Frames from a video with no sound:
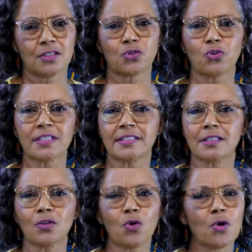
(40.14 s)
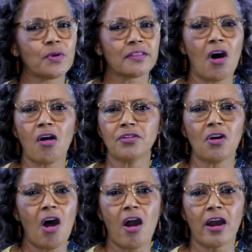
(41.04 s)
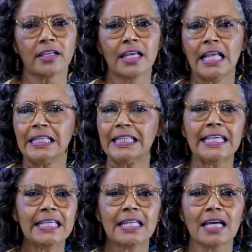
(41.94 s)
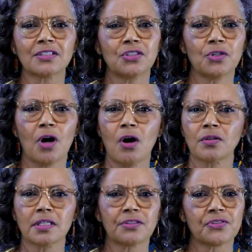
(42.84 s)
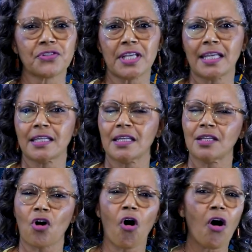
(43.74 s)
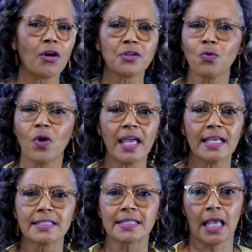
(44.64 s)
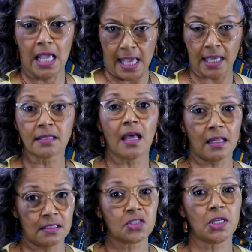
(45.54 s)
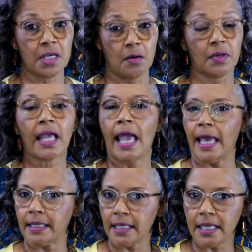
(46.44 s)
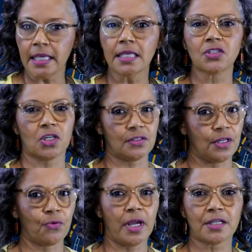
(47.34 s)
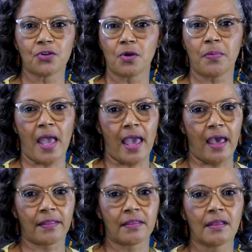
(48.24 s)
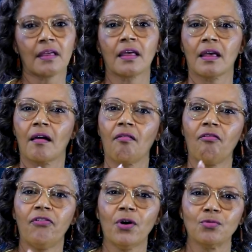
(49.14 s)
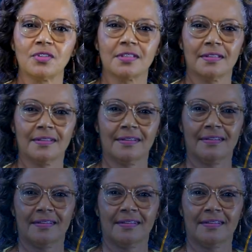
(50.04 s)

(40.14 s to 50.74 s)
Trust in the Lord with all your heart. Lean not to your own understanding. In all your ways, acknowledge Him, and He shall direct your path. Vote.